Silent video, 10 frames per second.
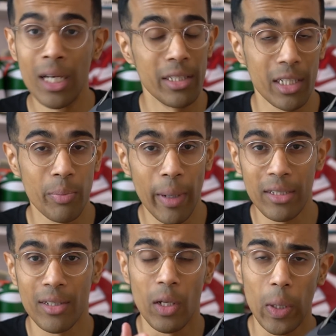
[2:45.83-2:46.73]
Just
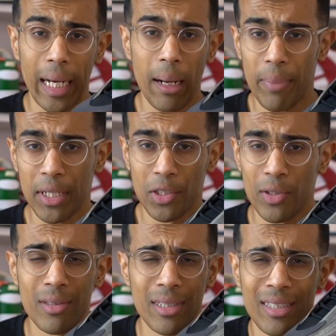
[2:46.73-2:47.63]
based on looking at
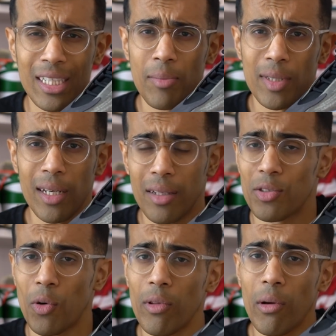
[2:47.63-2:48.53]
pictures, it seems like
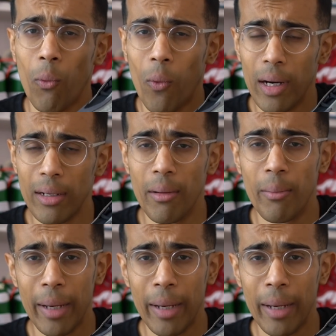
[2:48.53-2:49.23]
there's only one